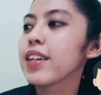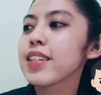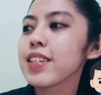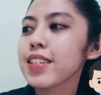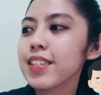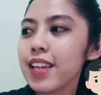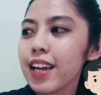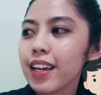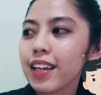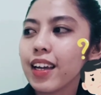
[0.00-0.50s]

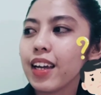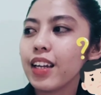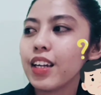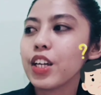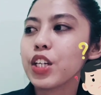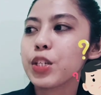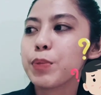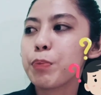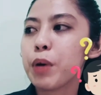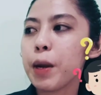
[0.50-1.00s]
Second
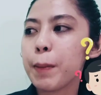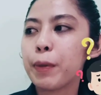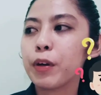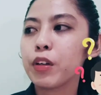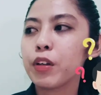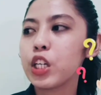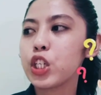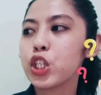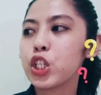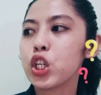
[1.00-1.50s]
is
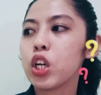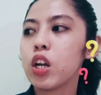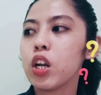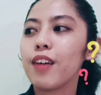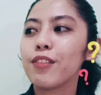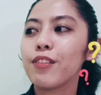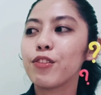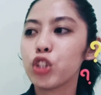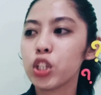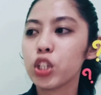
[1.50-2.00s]
preparation
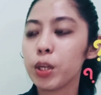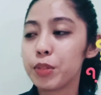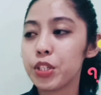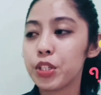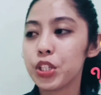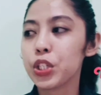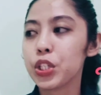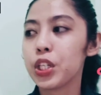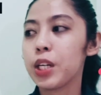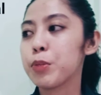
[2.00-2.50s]
of job
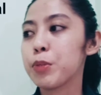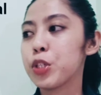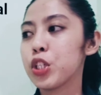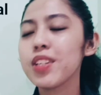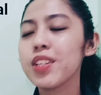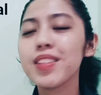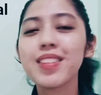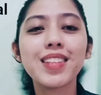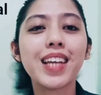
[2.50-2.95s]
descriptions,